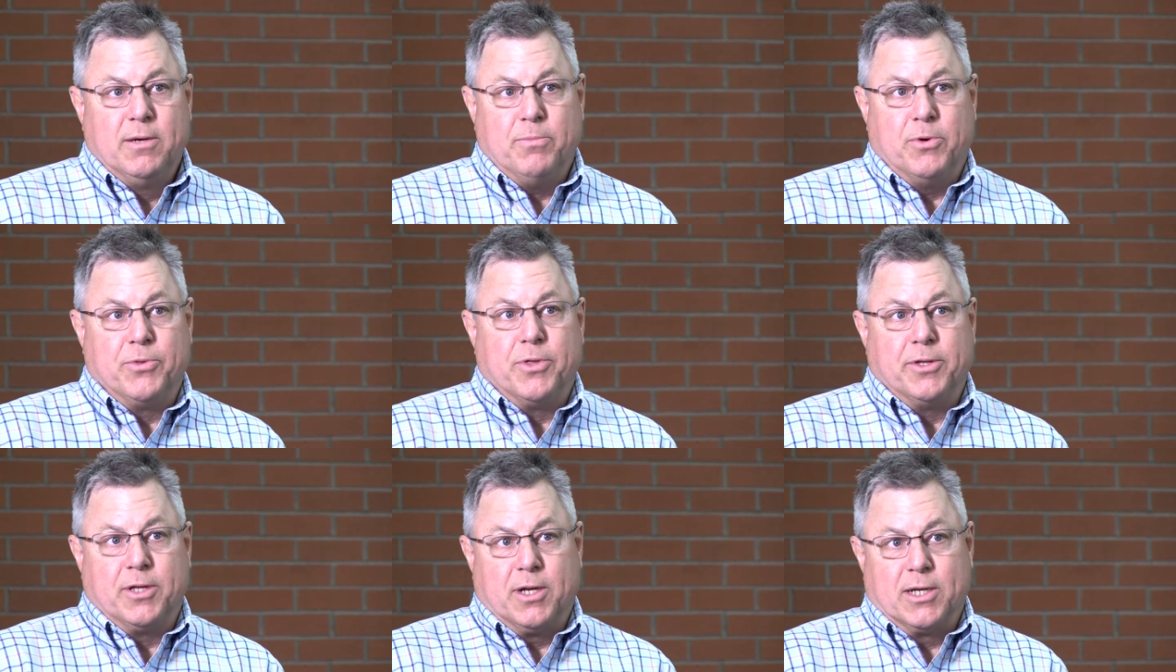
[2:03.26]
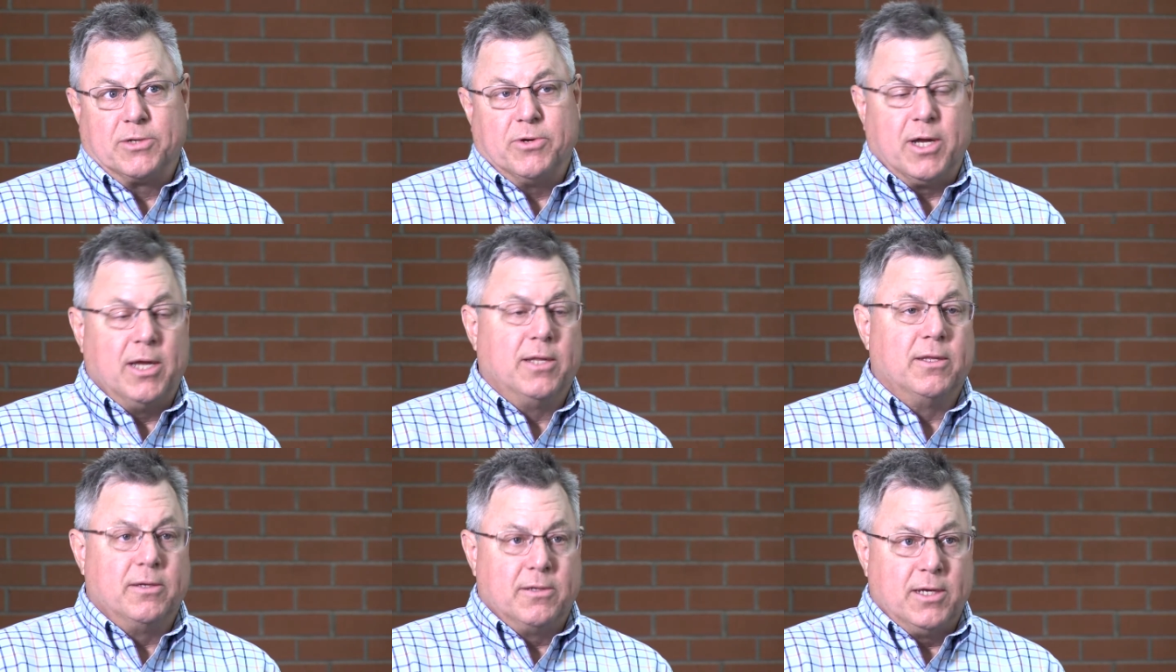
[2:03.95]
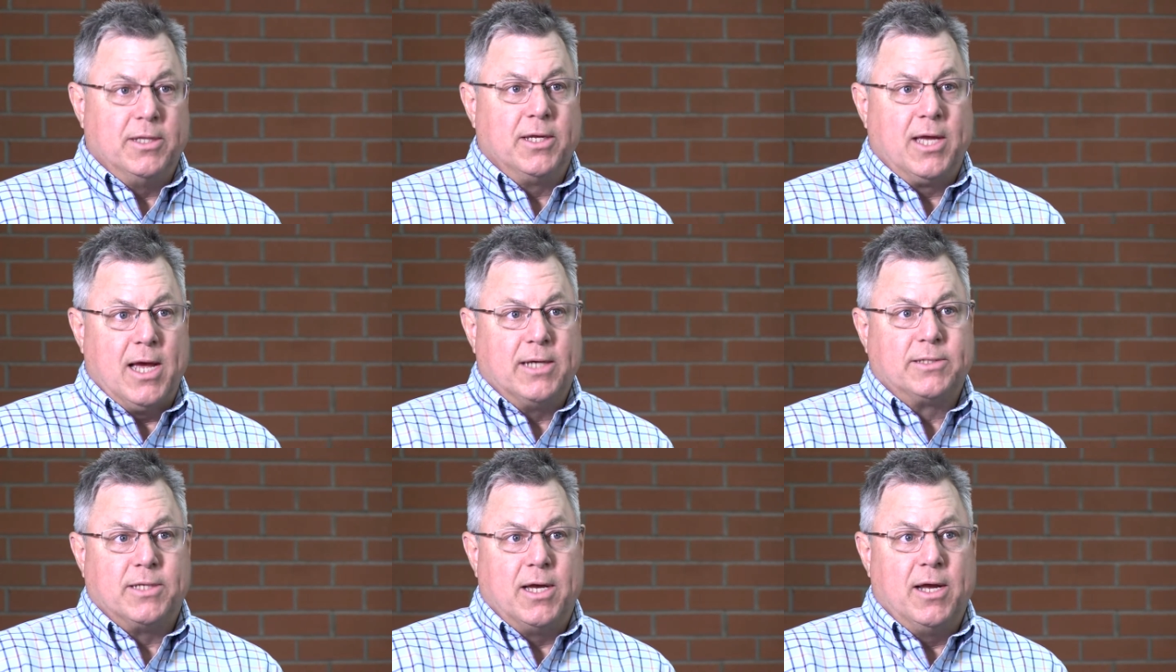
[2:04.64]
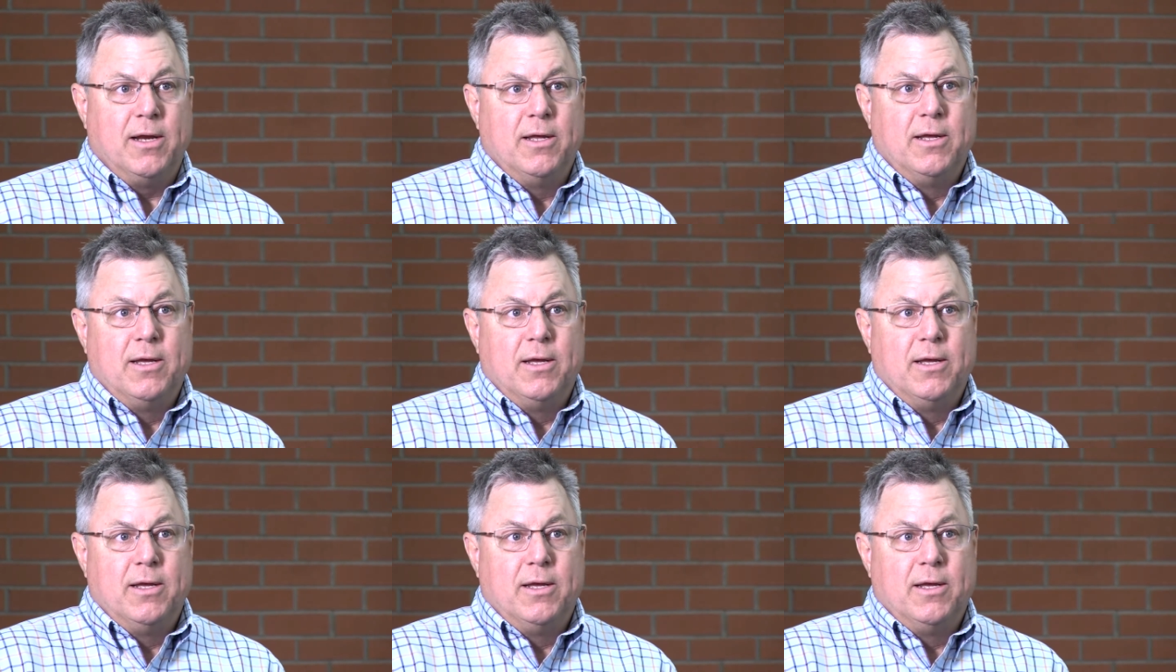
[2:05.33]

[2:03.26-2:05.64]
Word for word: both on the electric and the, and the gas side.